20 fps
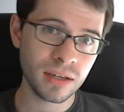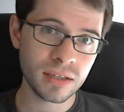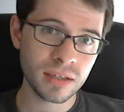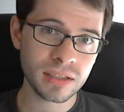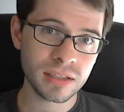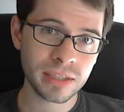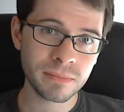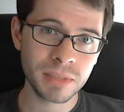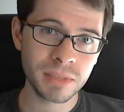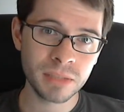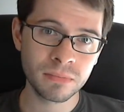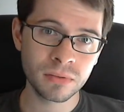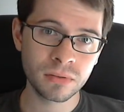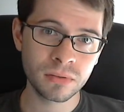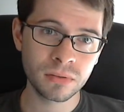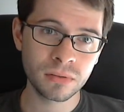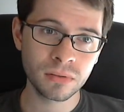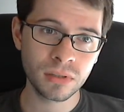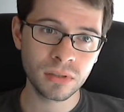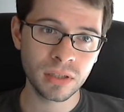Some
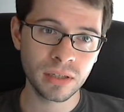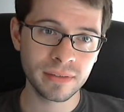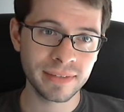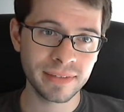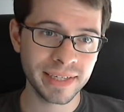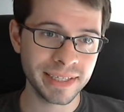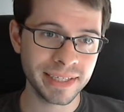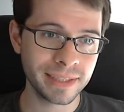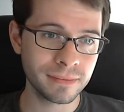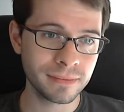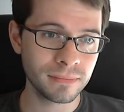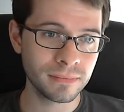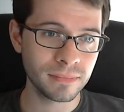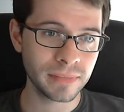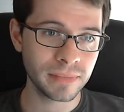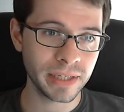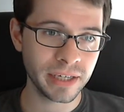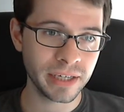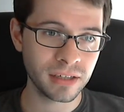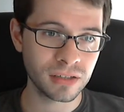people like
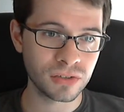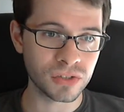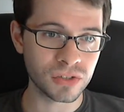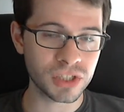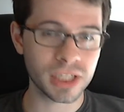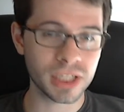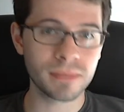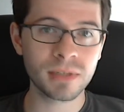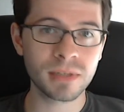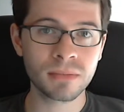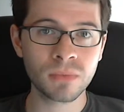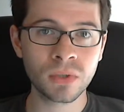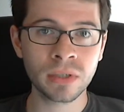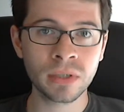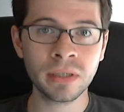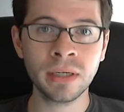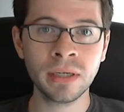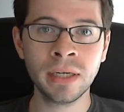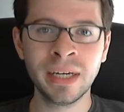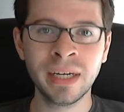laying on their stomach
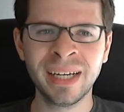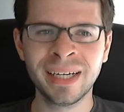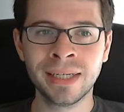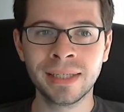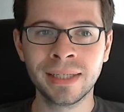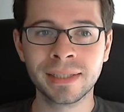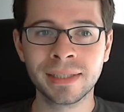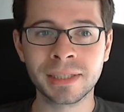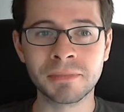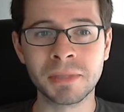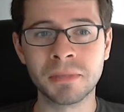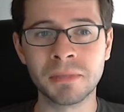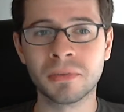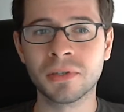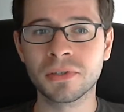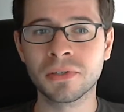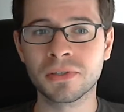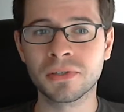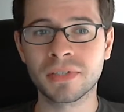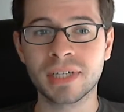more. Some people
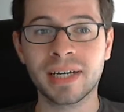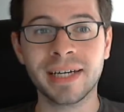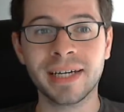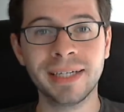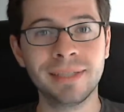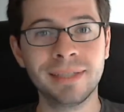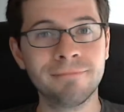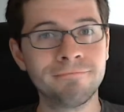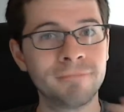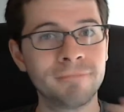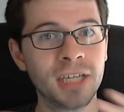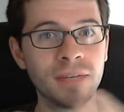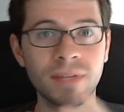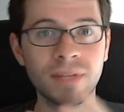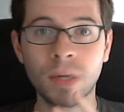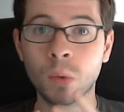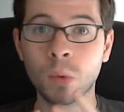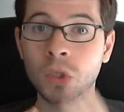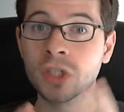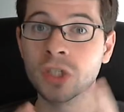on their side. If
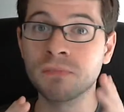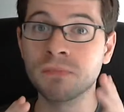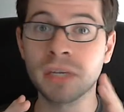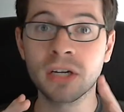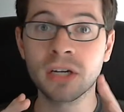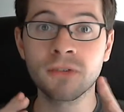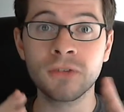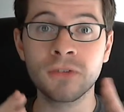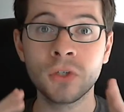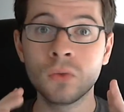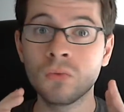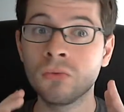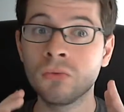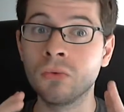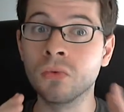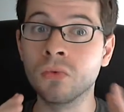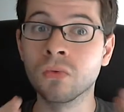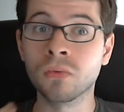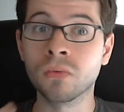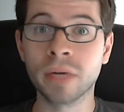that works better for you,
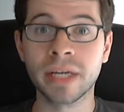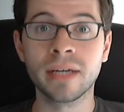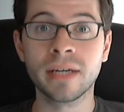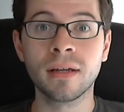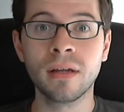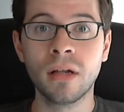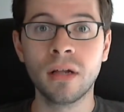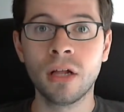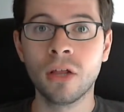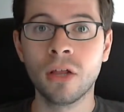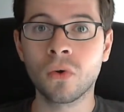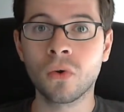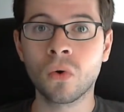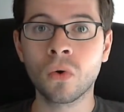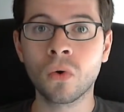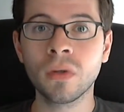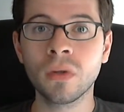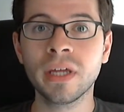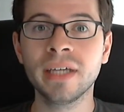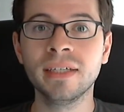great. The
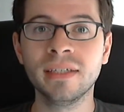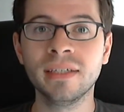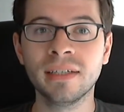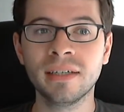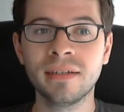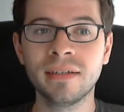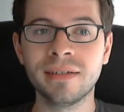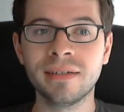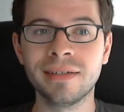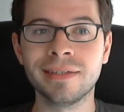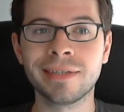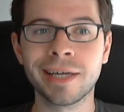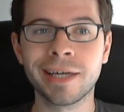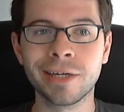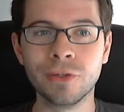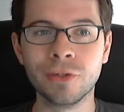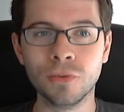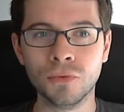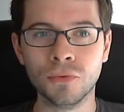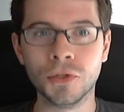whole idea is
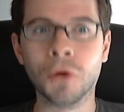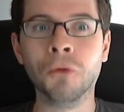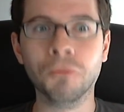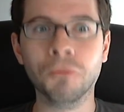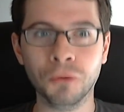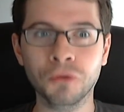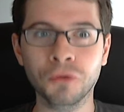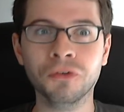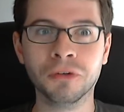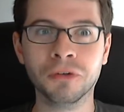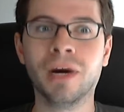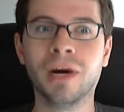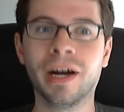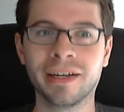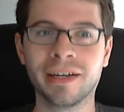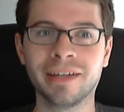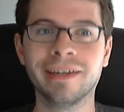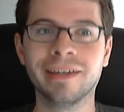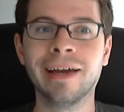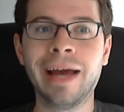that you don't move your
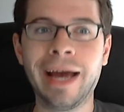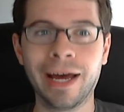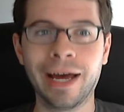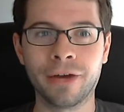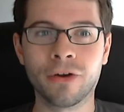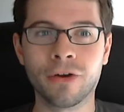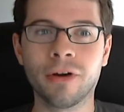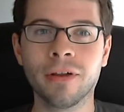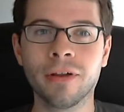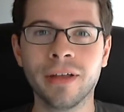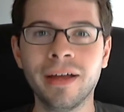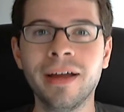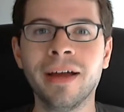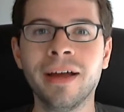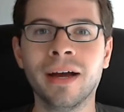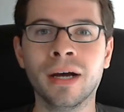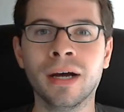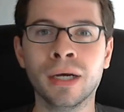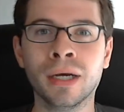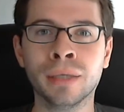body at all.
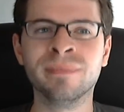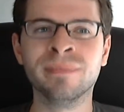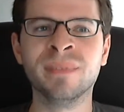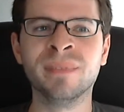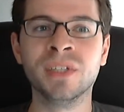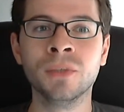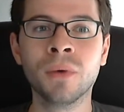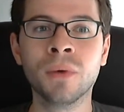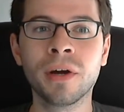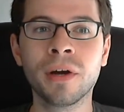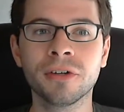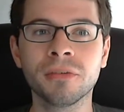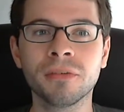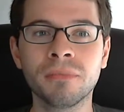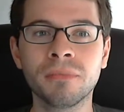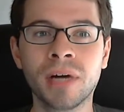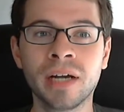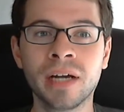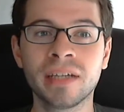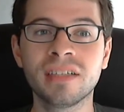You want your
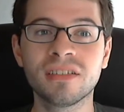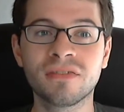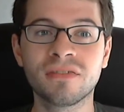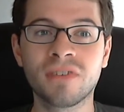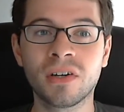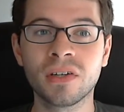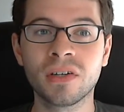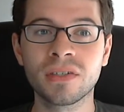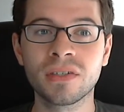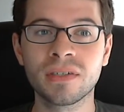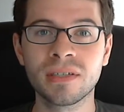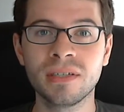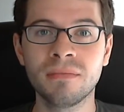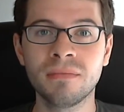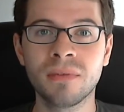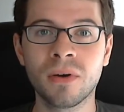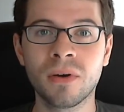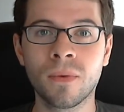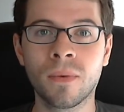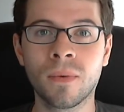body to fall
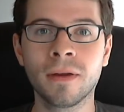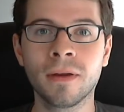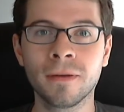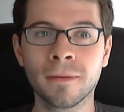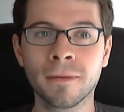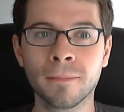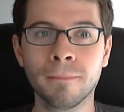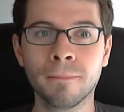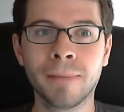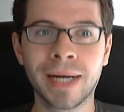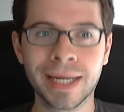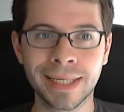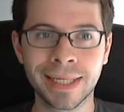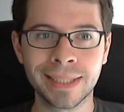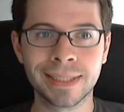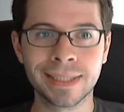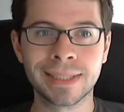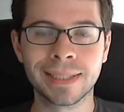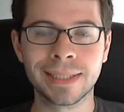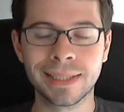asleep while your
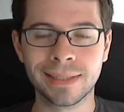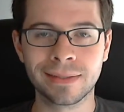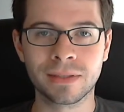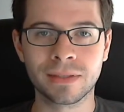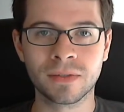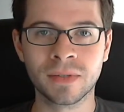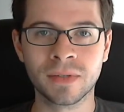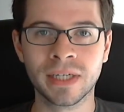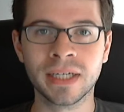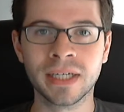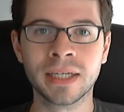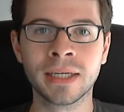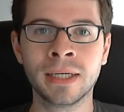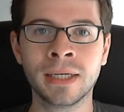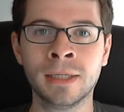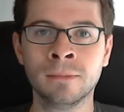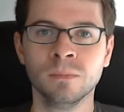mind stays awake.